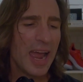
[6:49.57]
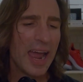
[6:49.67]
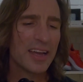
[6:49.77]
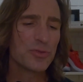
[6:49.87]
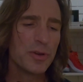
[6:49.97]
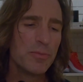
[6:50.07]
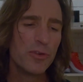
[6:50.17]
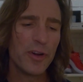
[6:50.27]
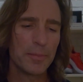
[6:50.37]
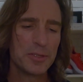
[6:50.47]
As we
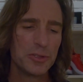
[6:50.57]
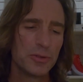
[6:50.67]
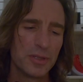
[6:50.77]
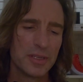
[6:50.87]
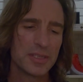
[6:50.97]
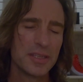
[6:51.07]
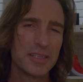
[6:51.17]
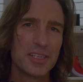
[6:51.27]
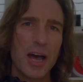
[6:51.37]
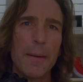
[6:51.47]
move up to
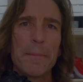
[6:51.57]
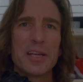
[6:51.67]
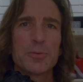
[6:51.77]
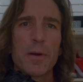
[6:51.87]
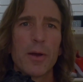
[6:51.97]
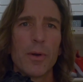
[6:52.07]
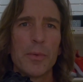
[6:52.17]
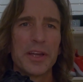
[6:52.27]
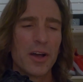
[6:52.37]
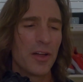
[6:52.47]
this top mesh part, what
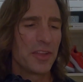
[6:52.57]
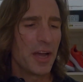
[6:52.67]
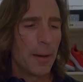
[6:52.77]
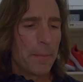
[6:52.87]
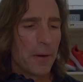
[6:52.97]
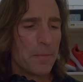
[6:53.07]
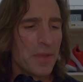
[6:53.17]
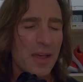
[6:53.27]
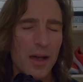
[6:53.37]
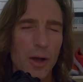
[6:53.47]
we call the upper,
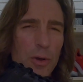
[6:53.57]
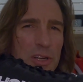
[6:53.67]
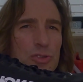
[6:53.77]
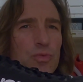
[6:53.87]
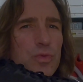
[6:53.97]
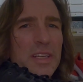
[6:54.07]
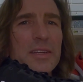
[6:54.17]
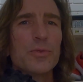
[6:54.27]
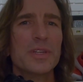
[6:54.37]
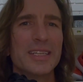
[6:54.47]
Hoka's
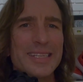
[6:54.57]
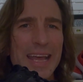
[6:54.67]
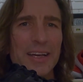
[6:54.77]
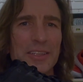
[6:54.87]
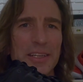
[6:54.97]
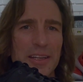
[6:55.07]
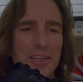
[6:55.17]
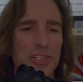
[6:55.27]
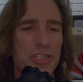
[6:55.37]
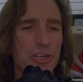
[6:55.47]
really nailed it on
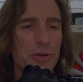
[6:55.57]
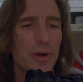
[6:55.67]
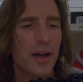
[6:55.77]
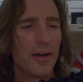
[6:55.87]
this shoe.